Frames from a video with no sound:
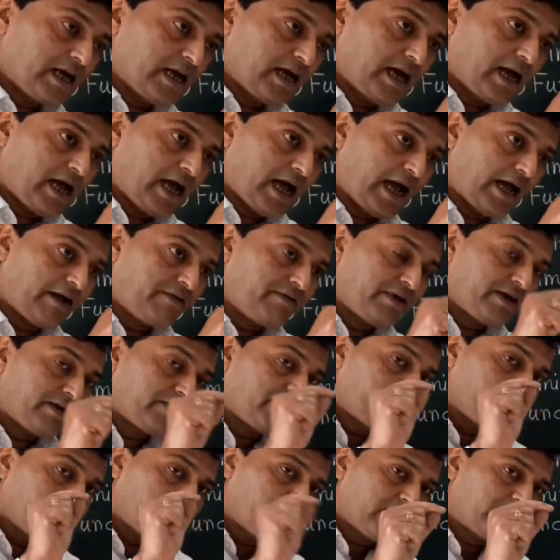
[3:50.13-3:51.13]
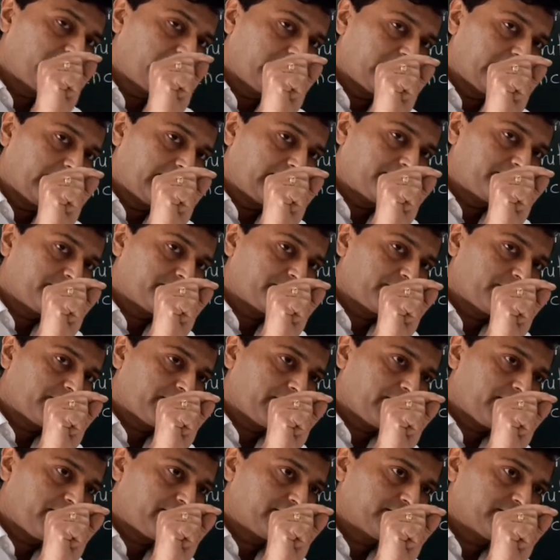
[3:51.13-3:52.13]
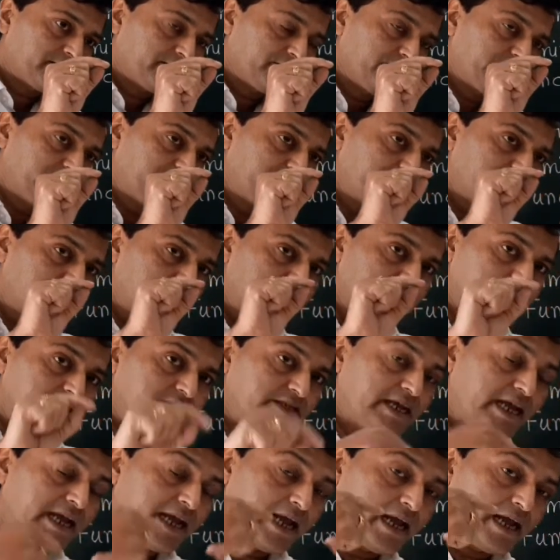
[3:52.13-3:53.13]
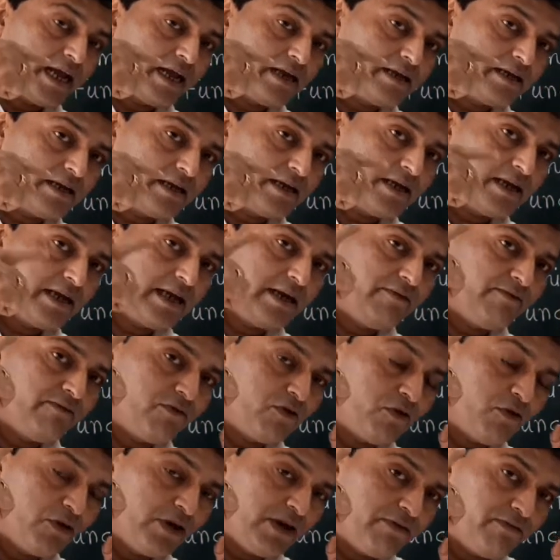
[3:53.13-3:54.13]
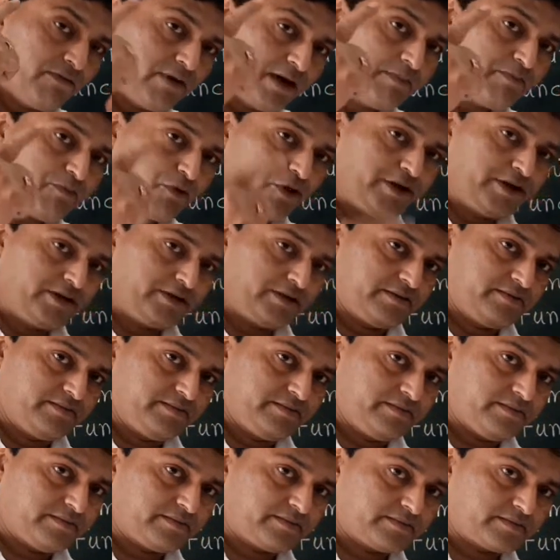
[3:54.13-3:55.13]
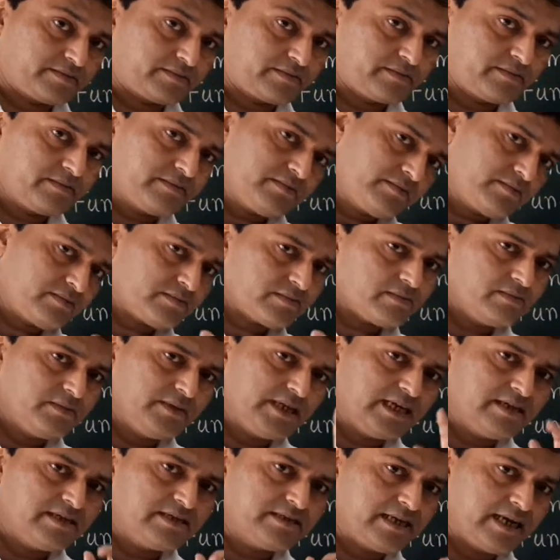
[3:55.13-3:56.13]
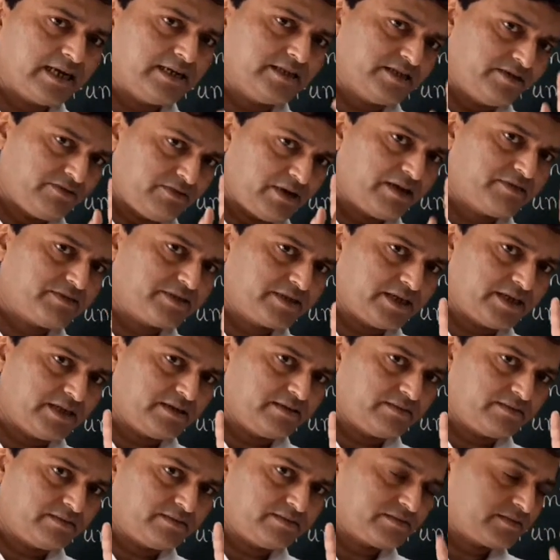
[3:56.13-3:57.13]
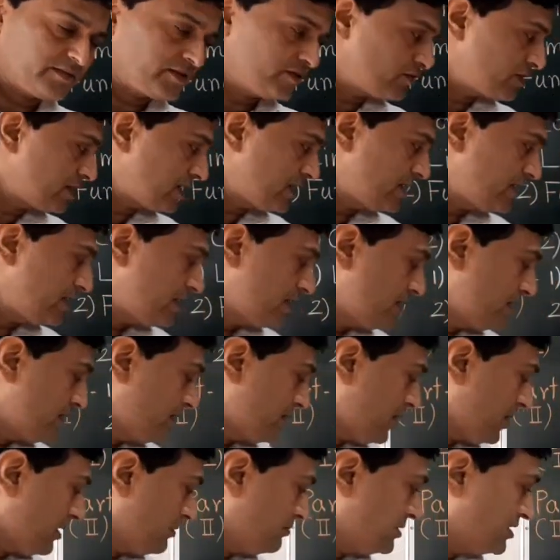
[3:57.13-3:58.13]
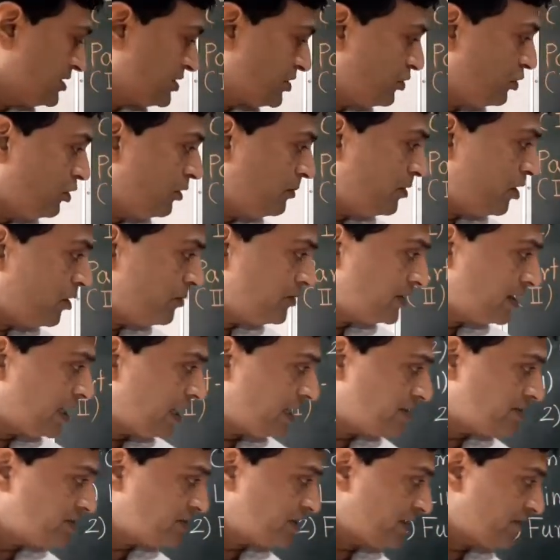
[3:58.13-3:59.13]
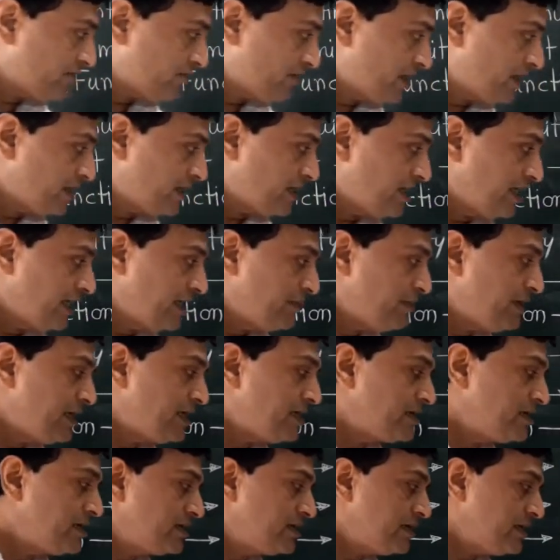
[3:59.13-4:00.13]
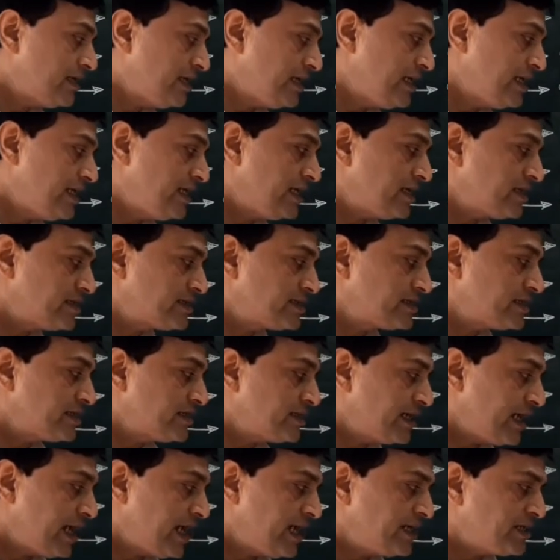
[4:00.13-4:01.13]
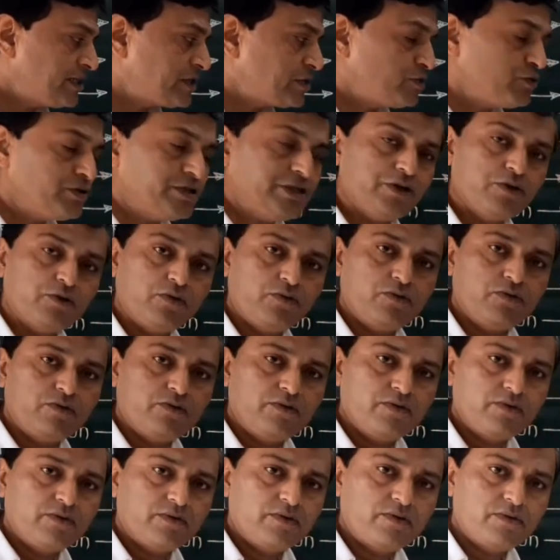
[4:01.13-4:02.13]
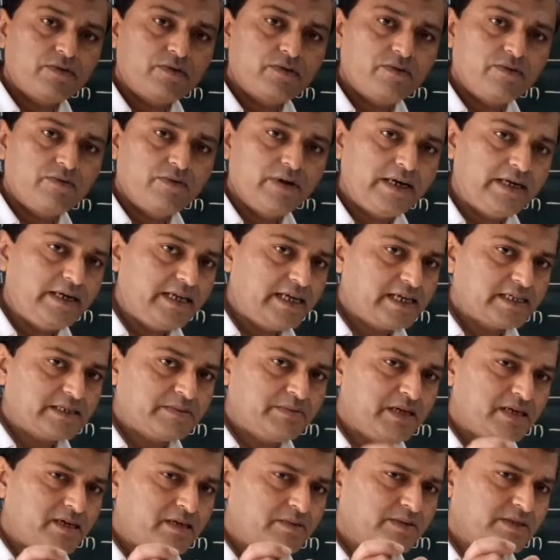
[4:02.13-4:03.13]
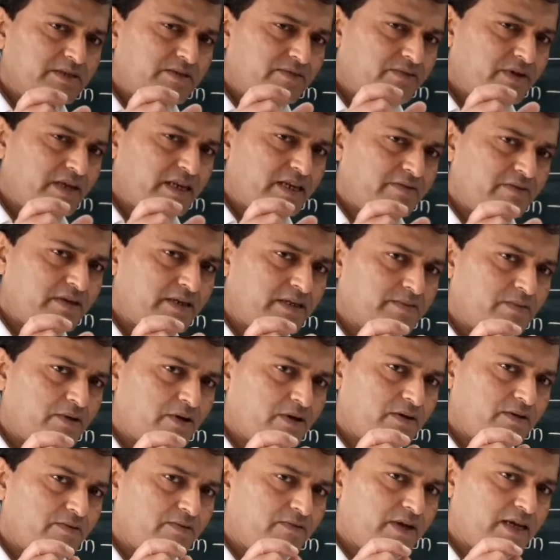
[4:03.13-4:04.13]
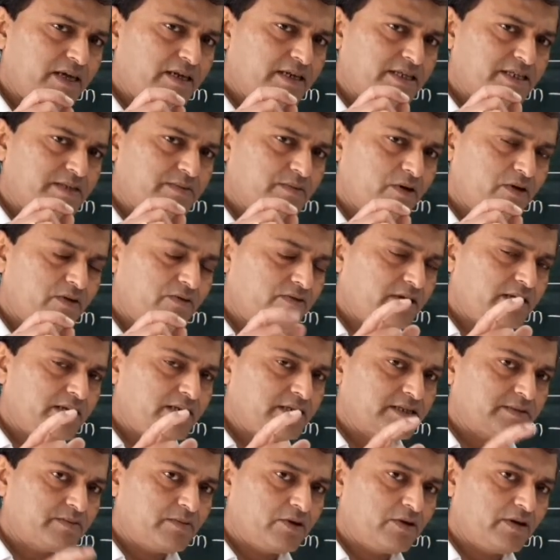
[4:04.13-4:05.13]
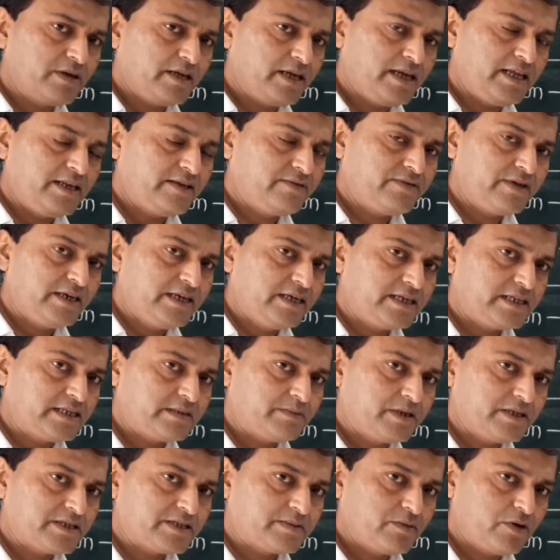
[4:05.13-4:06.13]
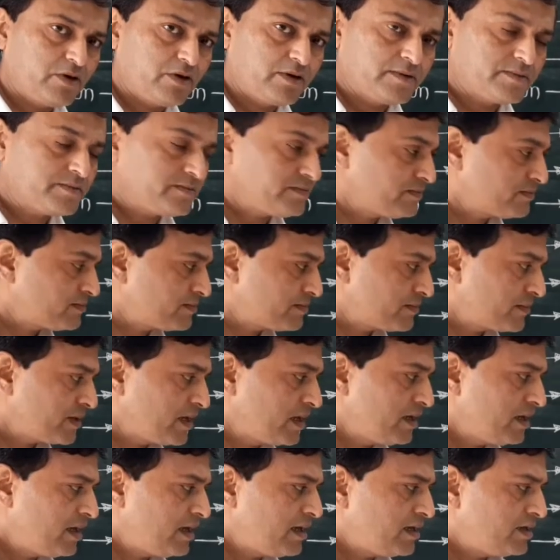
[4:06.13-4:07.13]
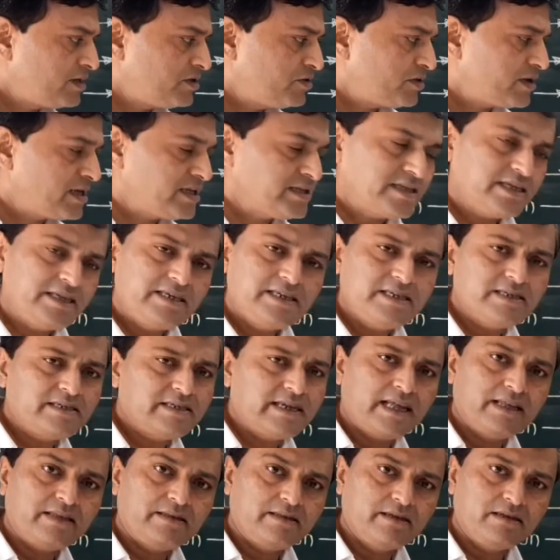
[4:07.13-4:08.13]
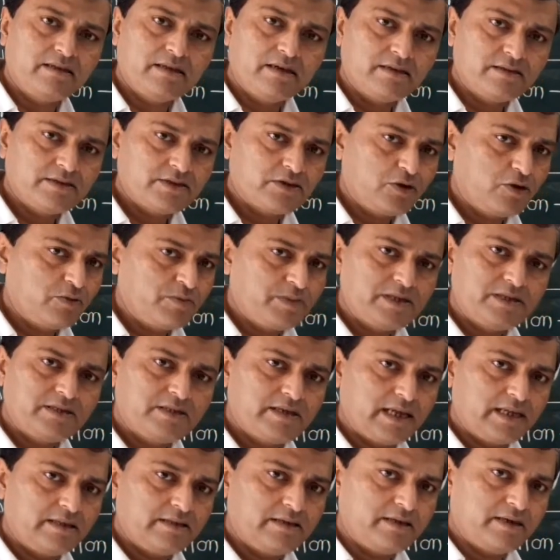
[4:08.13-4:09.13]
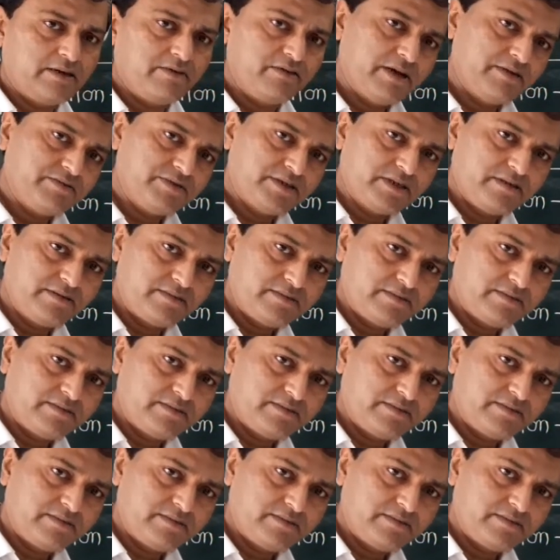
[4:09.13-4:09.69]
having one line which is touch in only one point, that is tangent, we have seen. Okay, means slope of tangent when limit dx tends to 0, when dx becomes very small, infinitesimal small. You can see it is tan theta, slope is tan theta, we have seen.